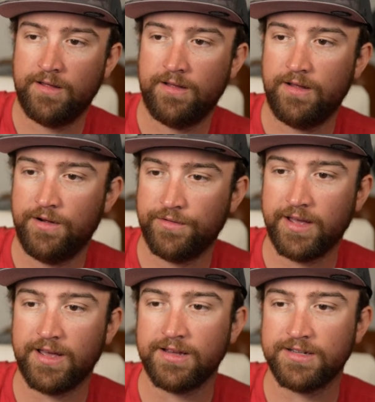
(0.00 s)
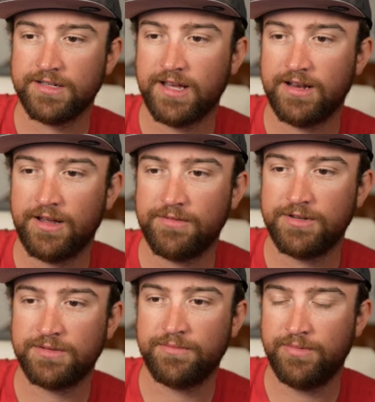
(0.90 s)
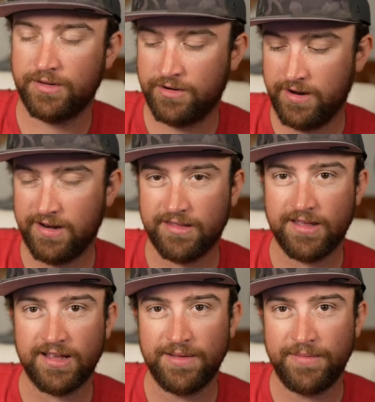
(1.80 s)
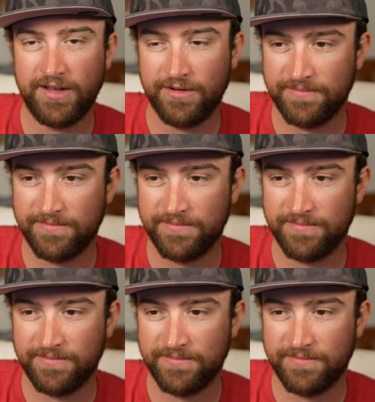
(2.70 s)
Okay, I just created a thing. Let me know.